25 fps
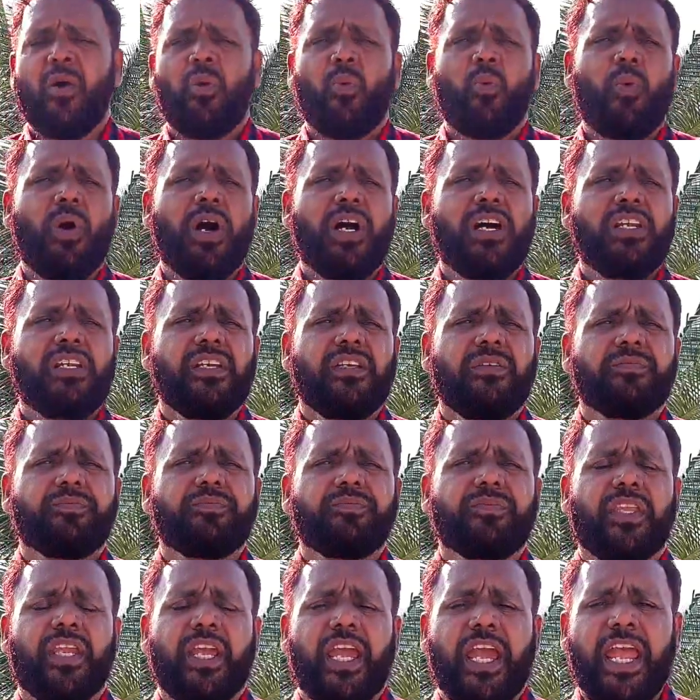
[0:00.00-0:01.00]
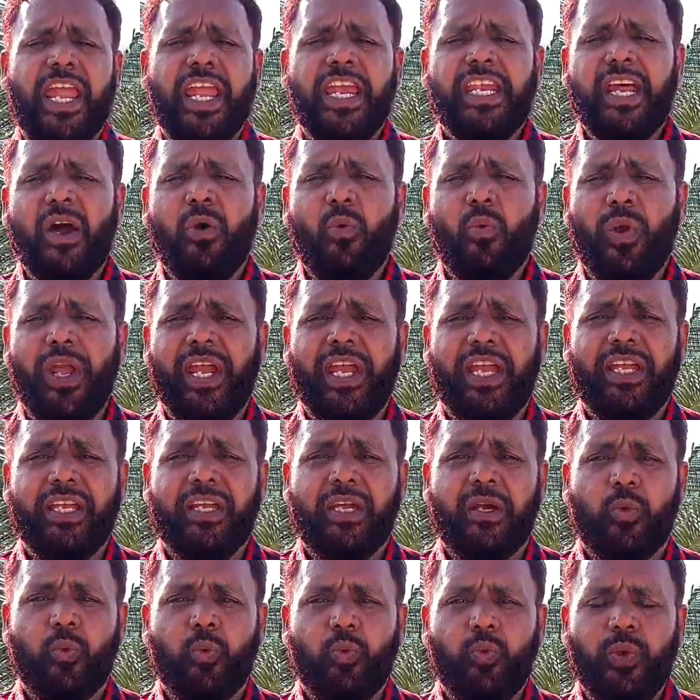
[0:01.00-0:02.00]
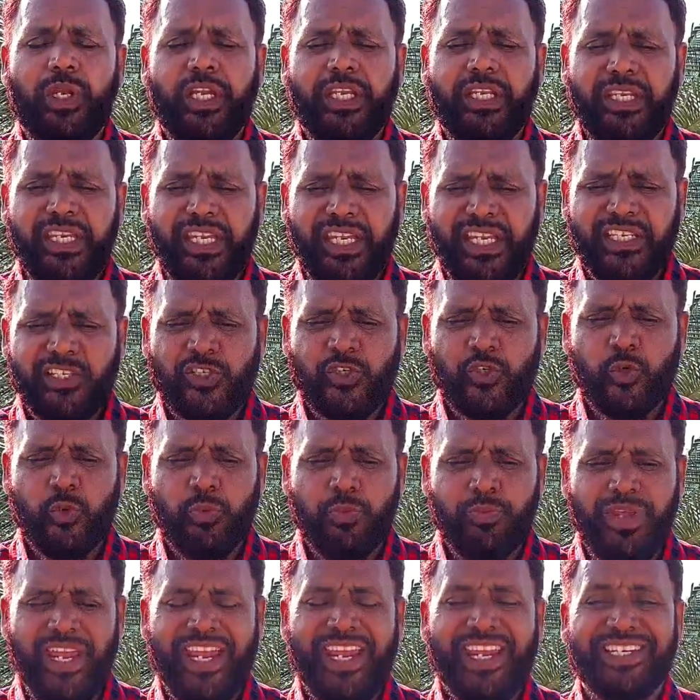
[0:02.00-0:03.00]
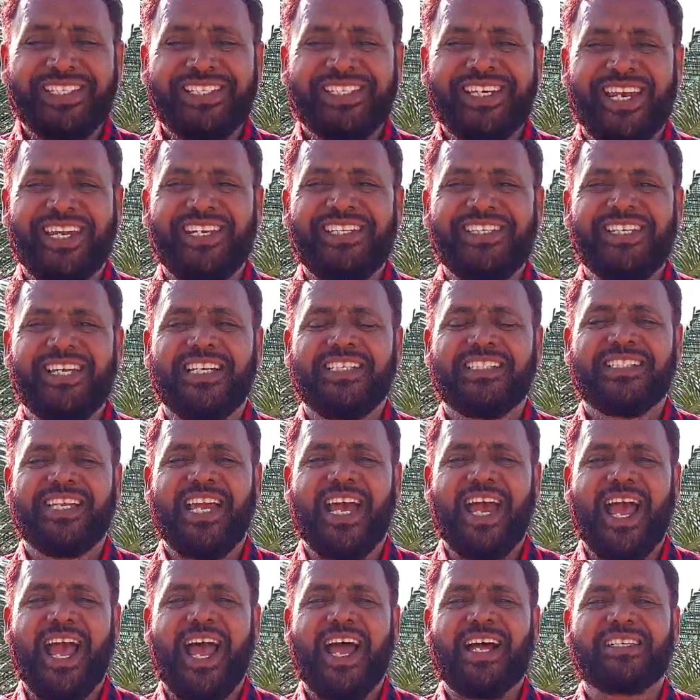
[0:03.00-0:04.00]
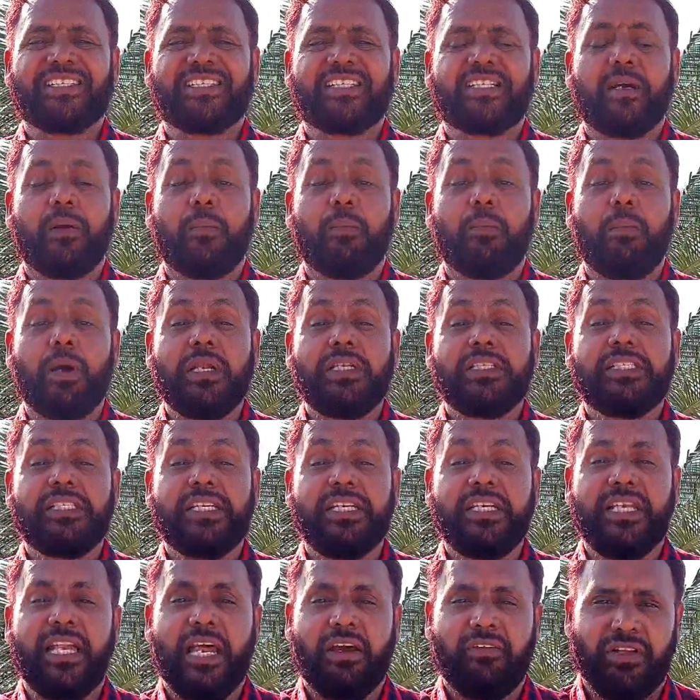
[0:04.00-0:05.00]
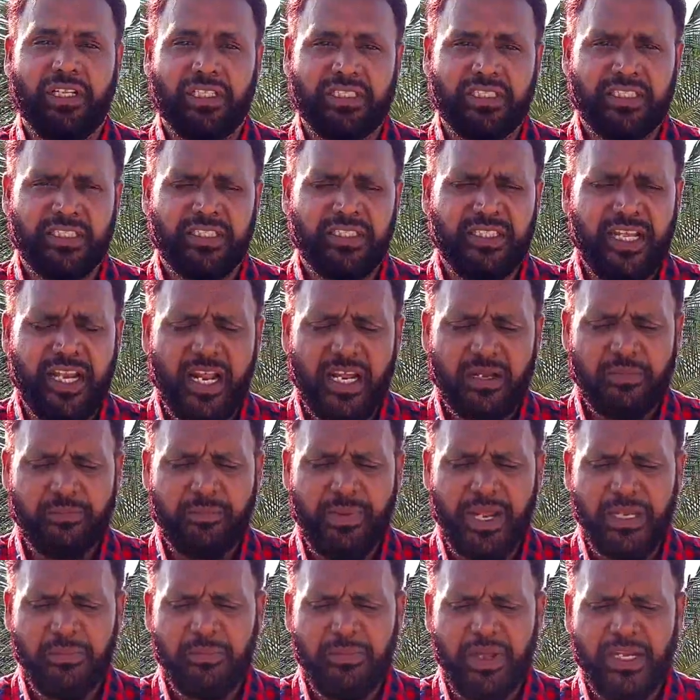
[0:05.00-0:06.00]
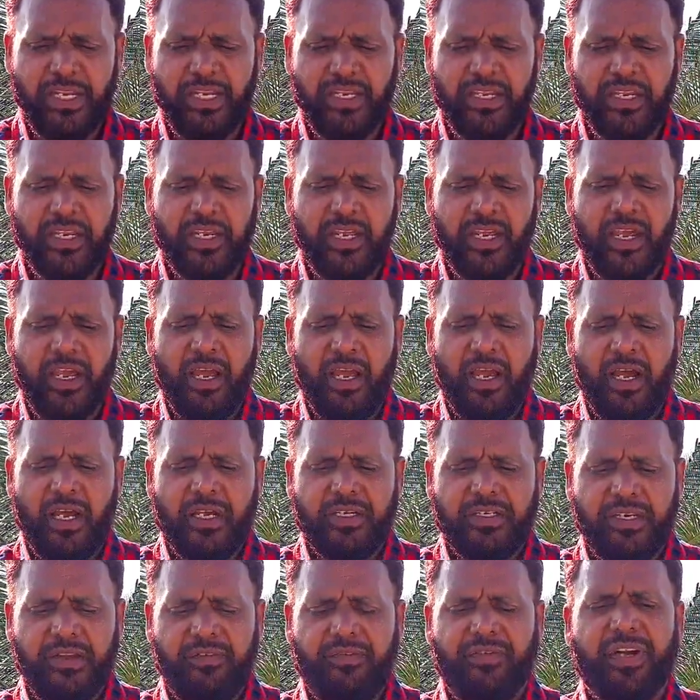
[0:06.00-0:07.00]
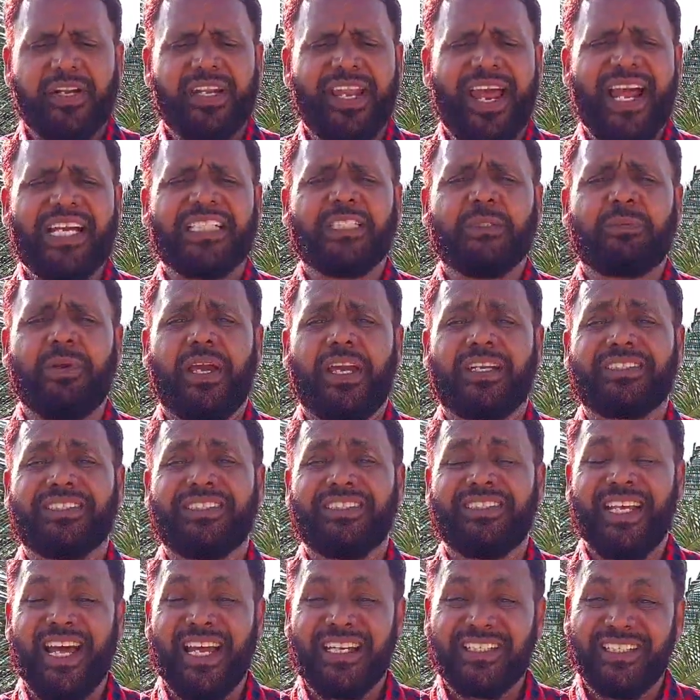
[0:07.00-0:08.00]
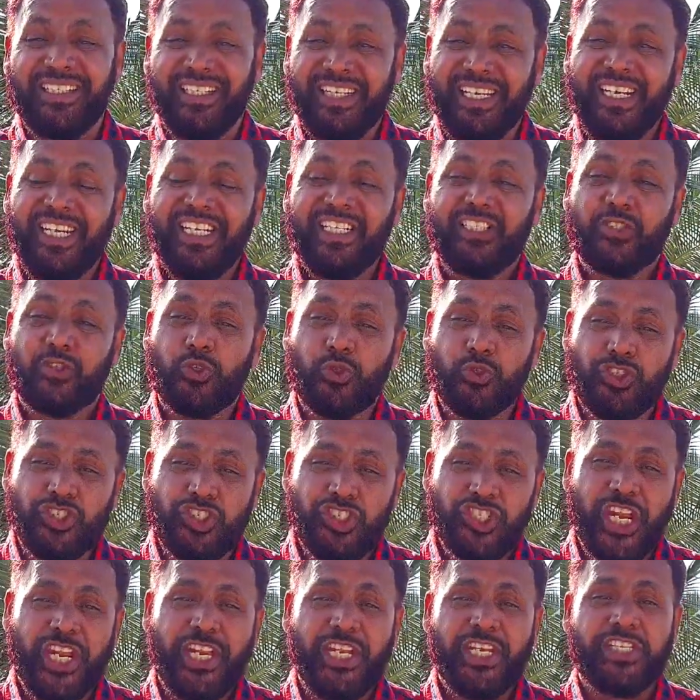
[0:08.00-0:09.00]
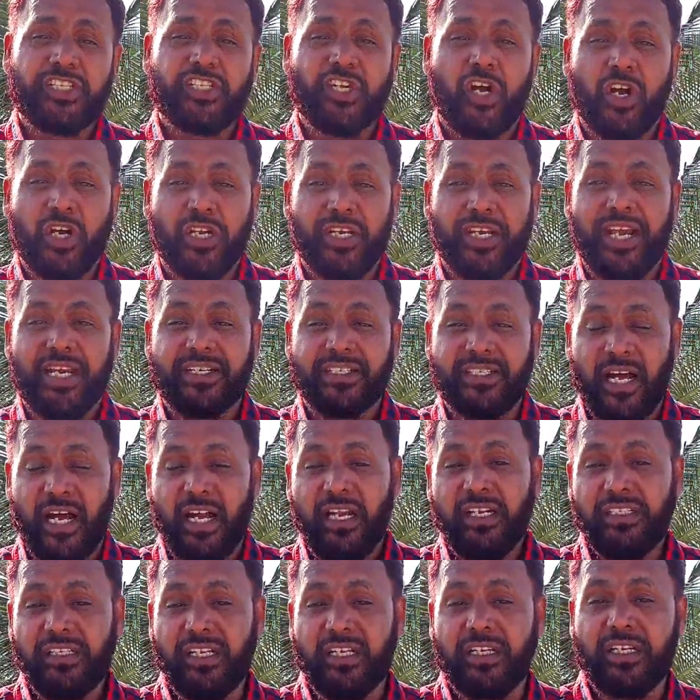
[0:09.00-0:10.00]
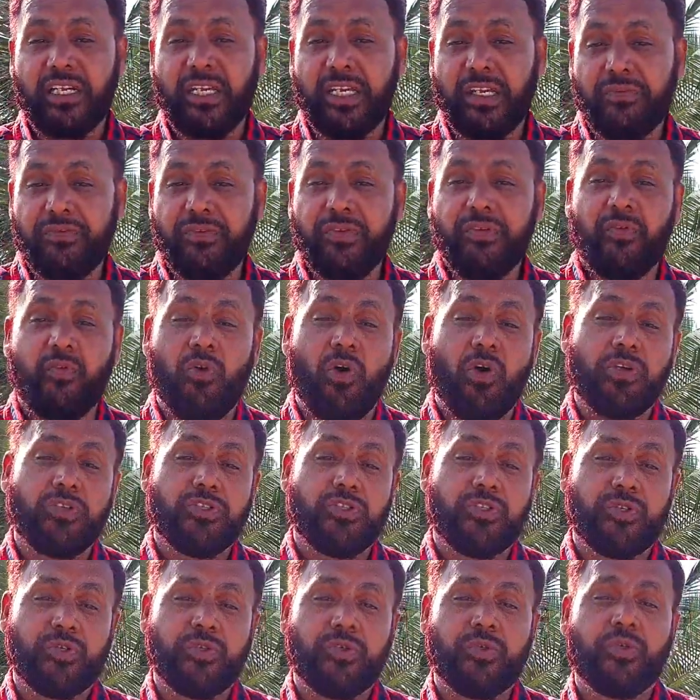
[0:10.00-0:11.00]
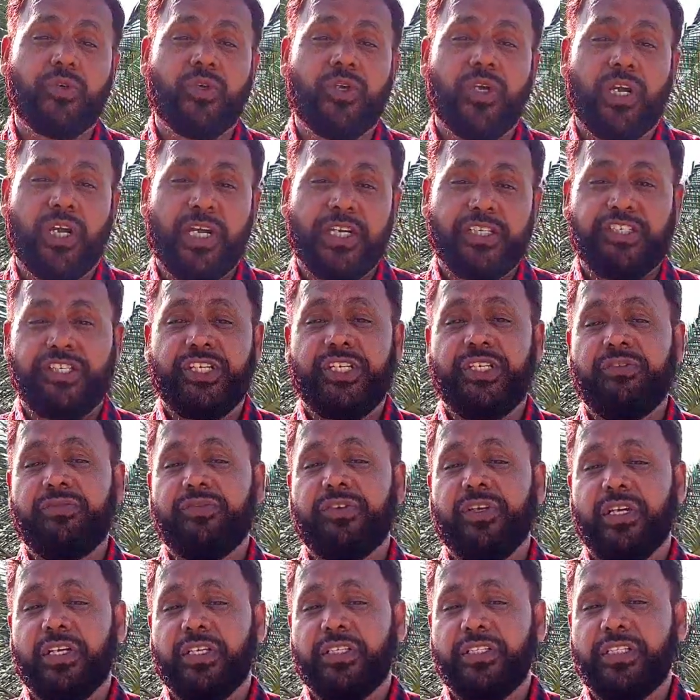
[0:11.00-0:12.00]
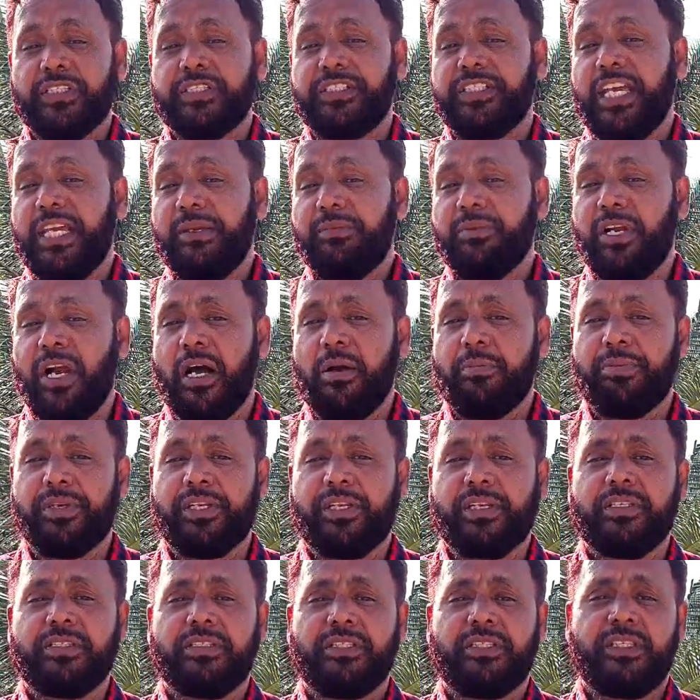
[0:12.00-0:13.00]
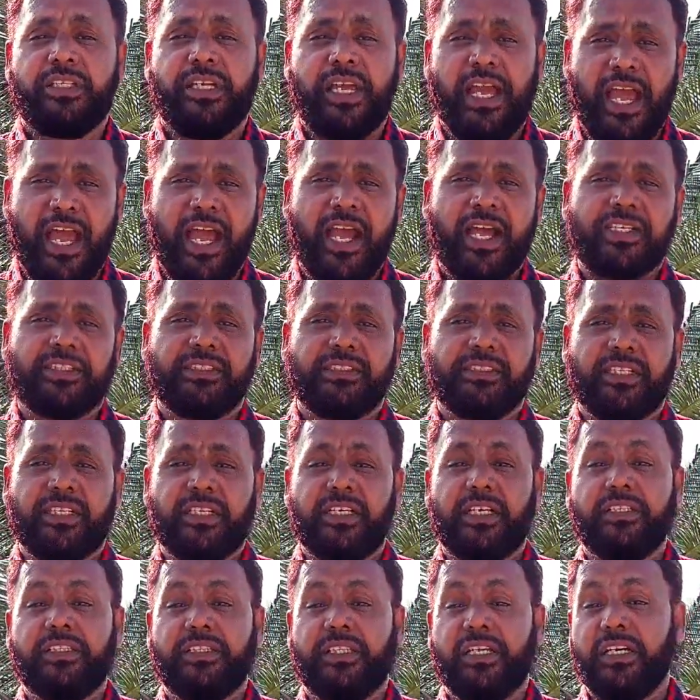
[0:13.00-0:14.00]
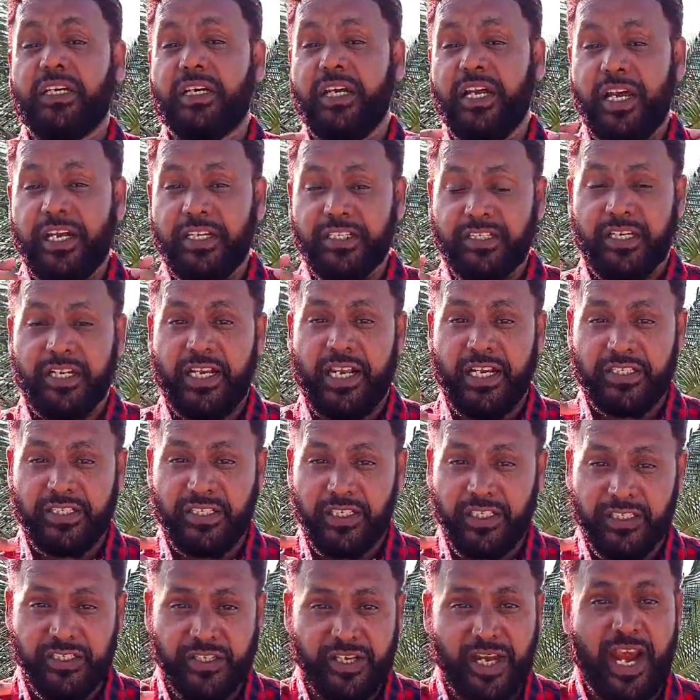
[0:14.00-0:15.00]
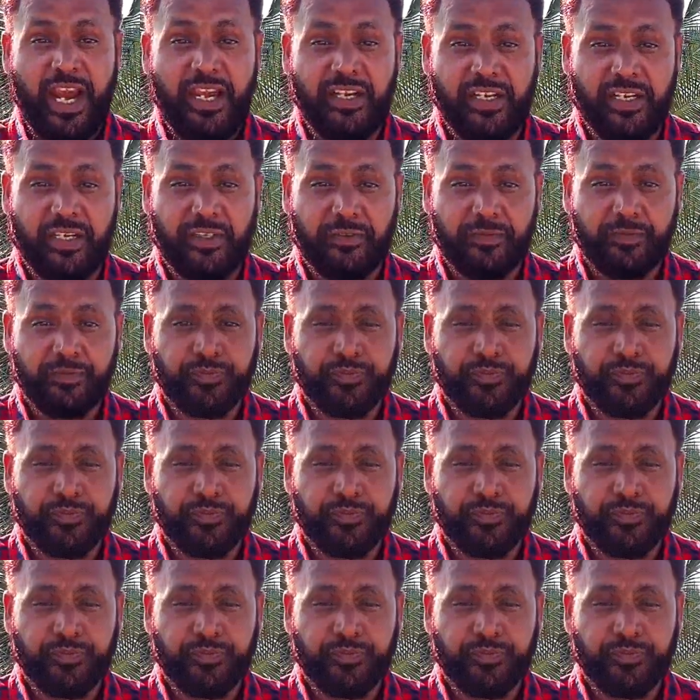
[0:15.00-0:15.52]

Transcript: Well, in a way, we need to make changes at multi levels. There are many different aspects that needs to change or get altered if you want to achieve the same competency as the international standard.